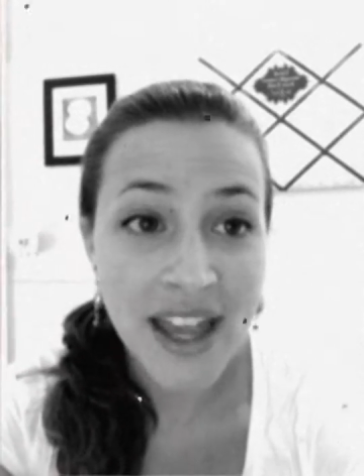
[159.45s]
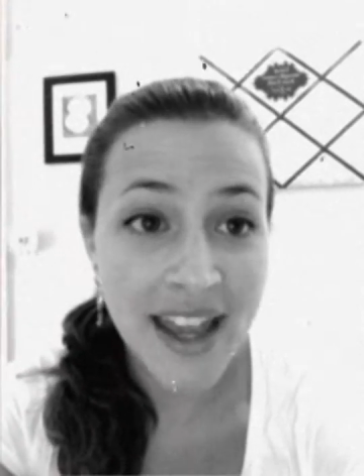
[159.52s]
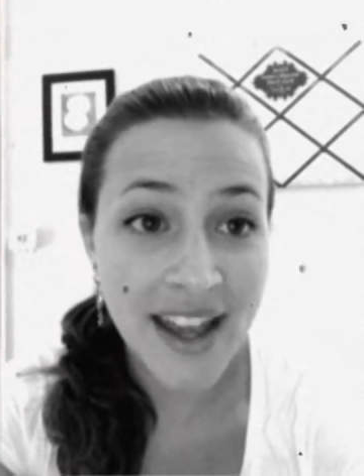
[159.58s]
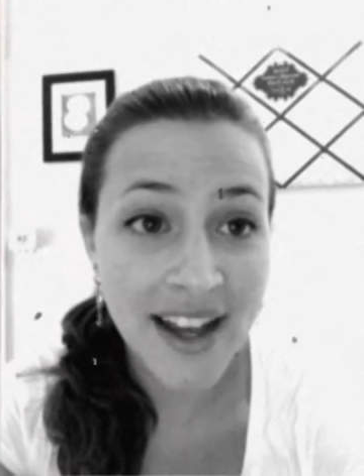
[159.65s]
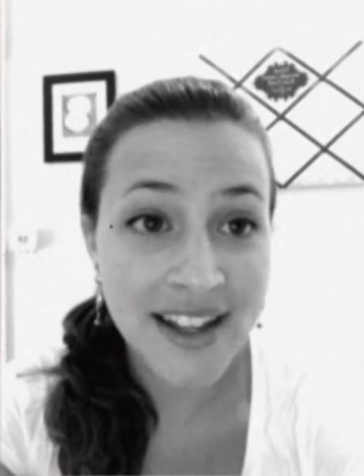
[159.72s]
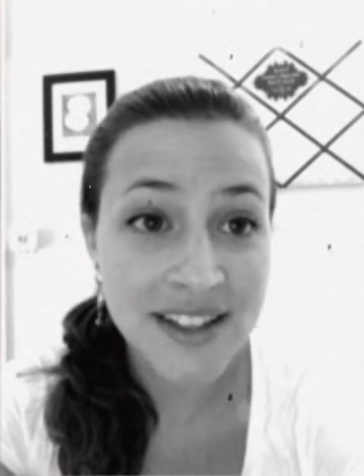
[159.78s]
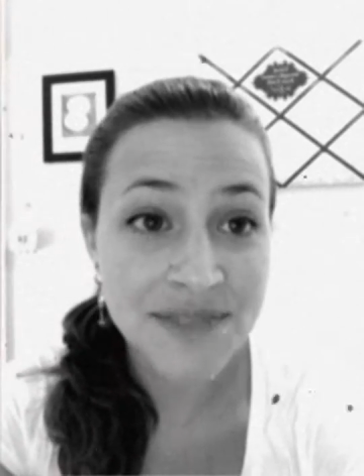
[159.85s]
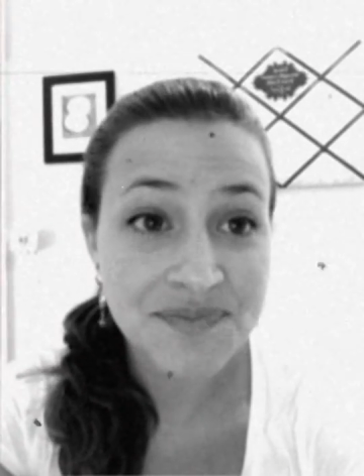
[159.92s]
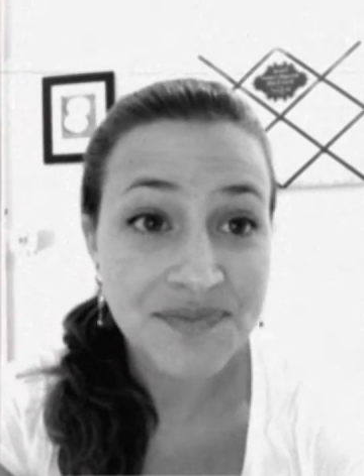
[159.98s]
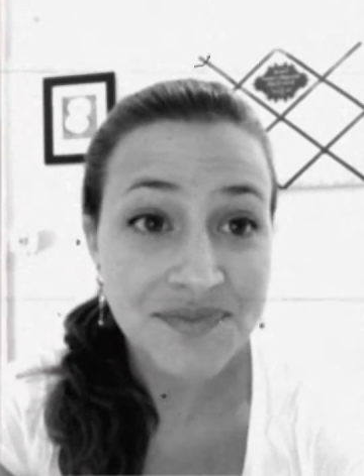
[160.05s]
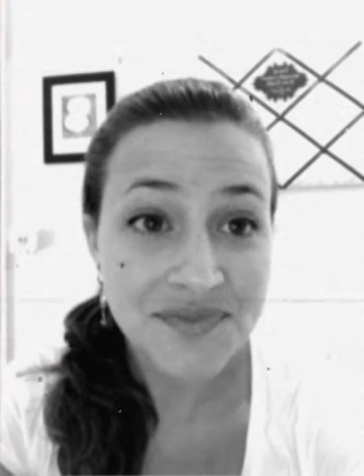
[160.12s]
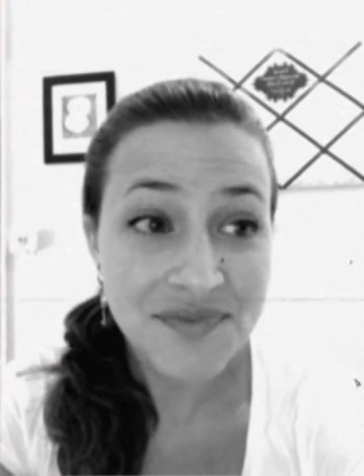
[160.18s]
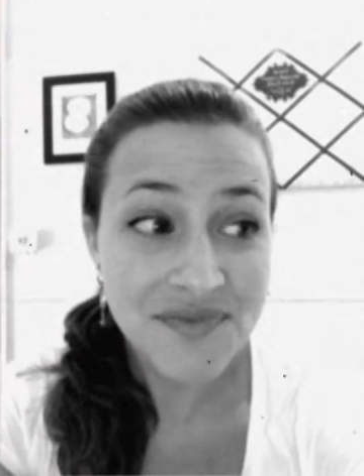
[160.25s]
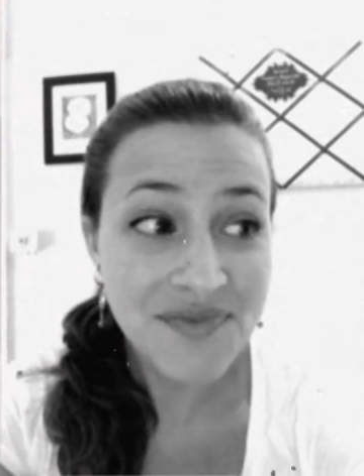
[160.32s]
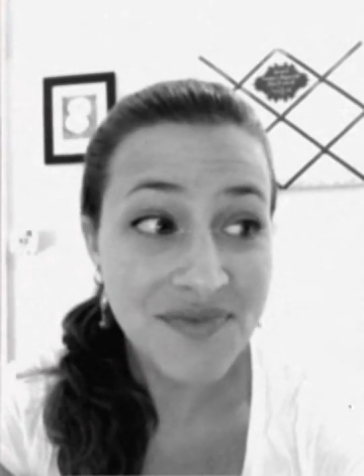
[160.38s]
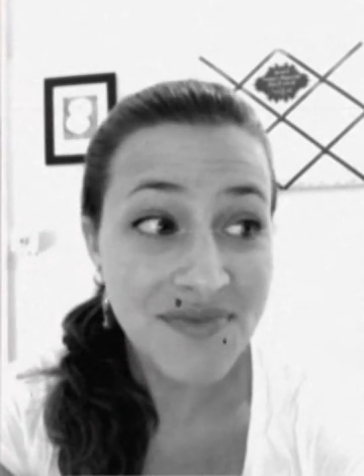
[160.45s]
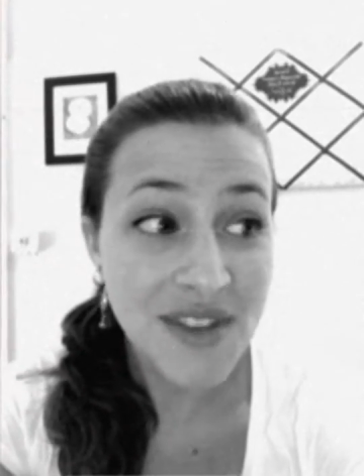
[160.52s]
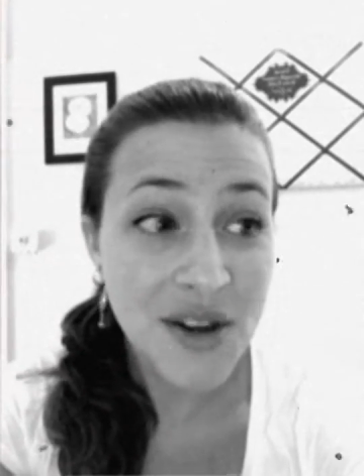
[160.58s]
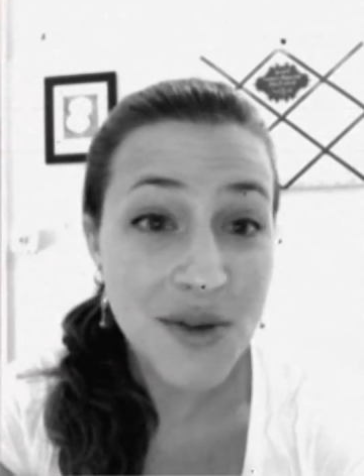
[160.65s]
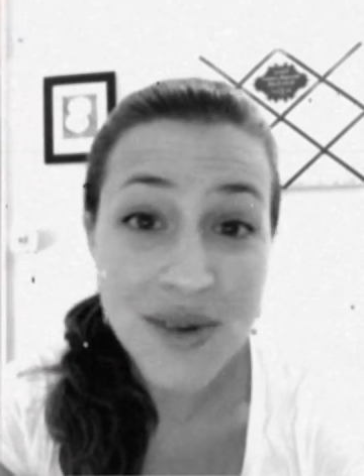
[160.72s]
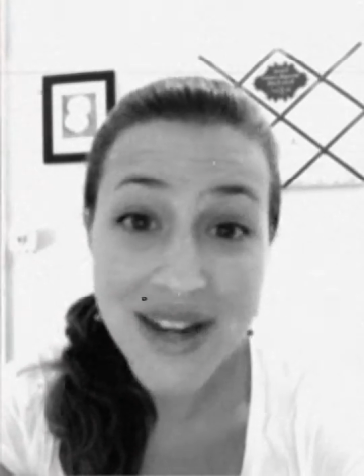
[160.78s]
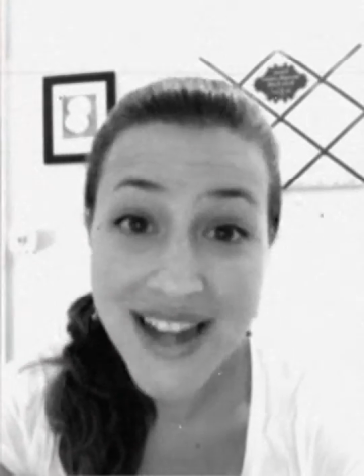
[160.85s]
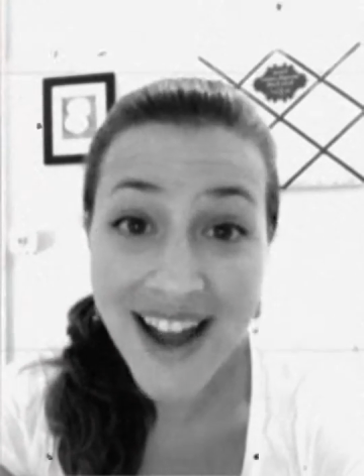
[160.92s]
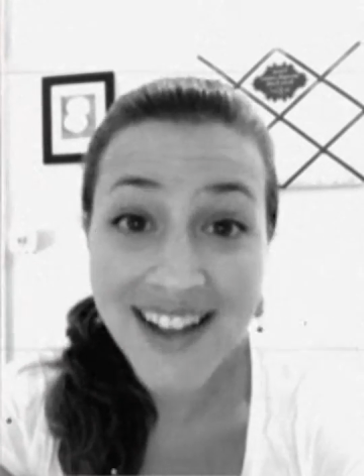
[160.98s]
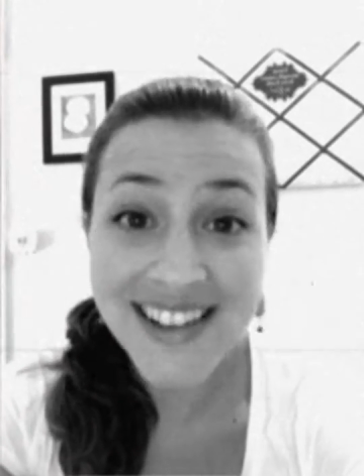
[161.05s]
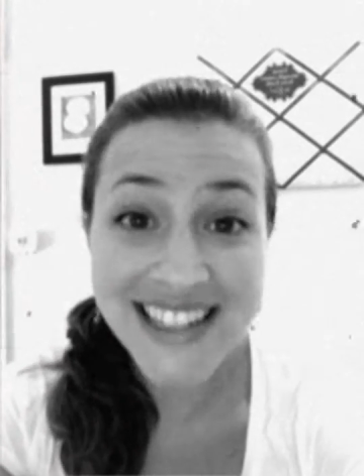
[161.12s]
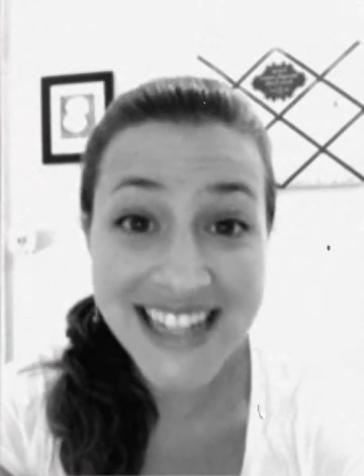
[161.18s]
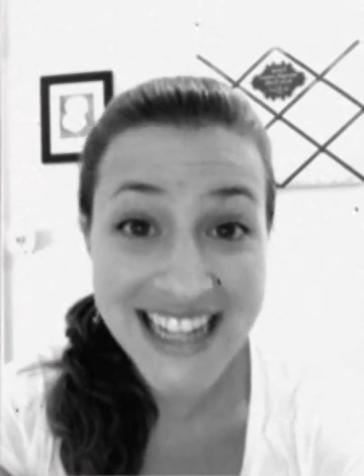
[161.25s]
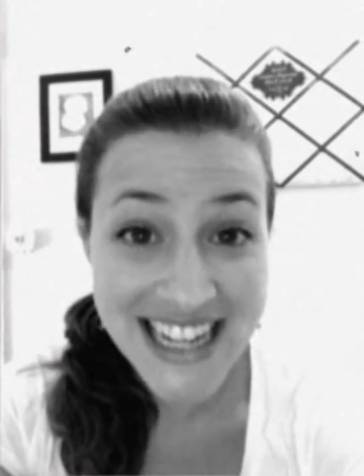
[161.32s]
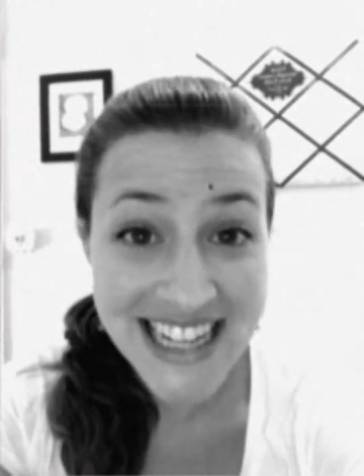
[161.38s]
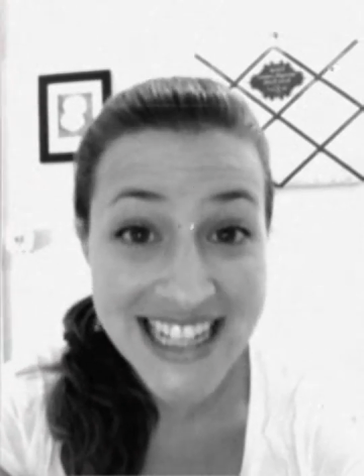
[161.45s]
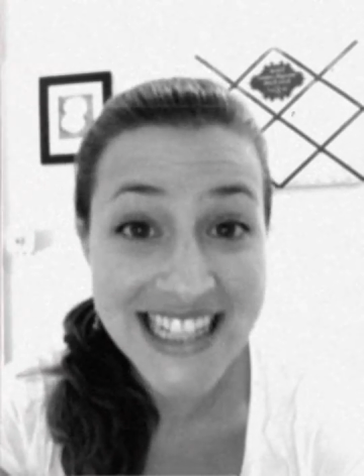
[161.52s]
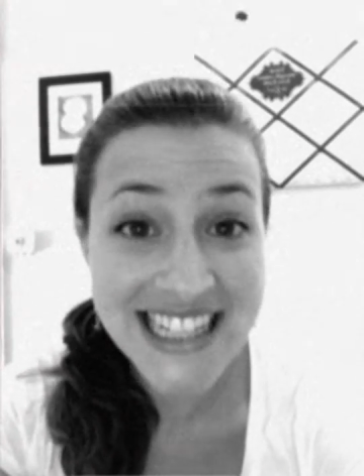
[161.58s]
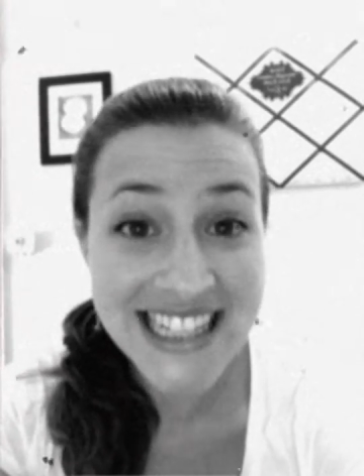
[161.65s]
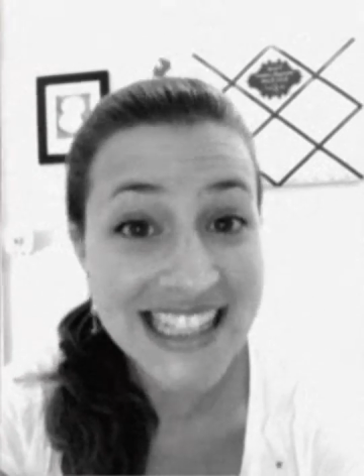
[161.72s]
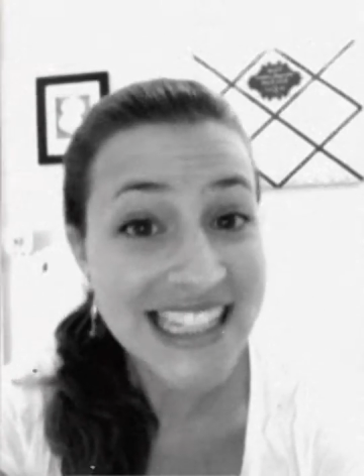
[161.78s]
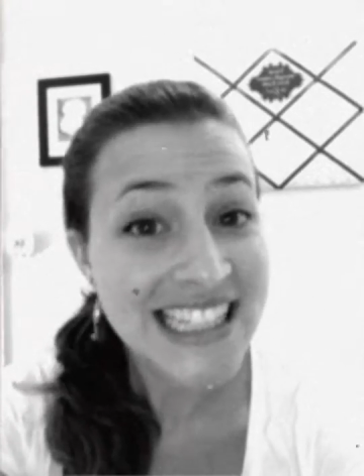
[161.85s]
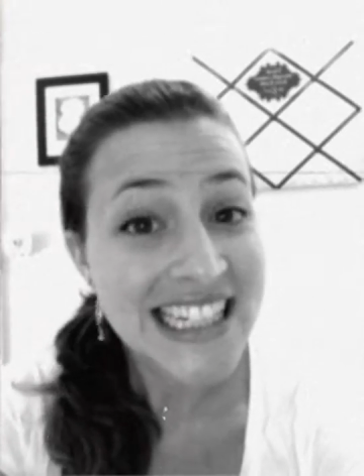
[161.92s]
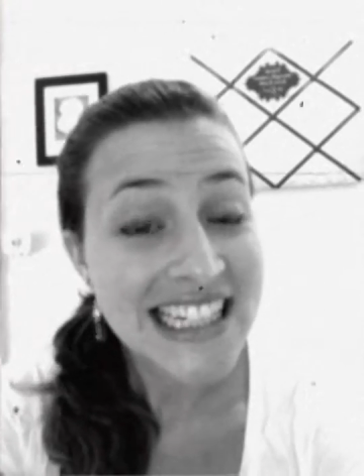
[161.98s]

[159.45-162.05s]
And reality is